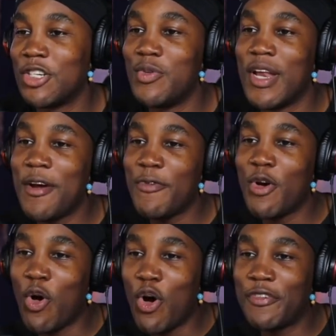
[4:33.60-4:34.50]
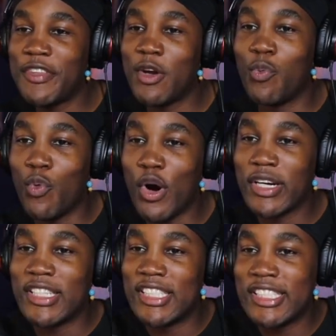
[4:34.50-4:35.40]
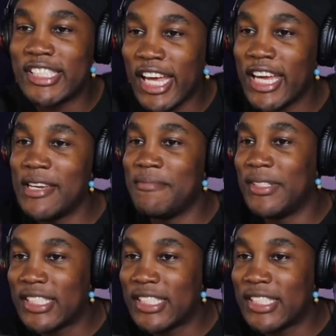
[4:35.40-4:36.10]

You never often walk the same